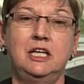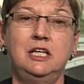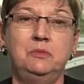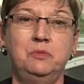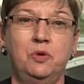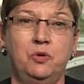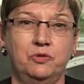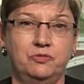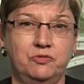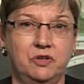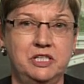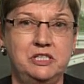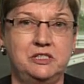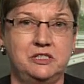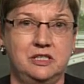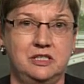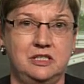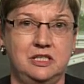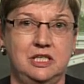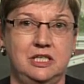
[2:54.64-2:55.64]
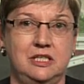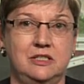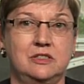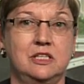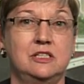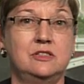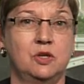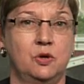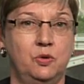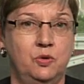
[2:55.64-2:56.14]
in more recent
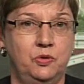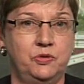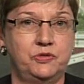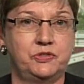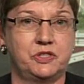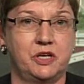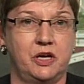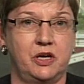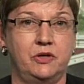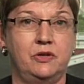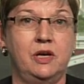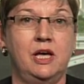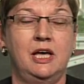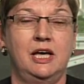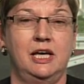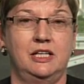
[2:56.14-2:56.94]
years has also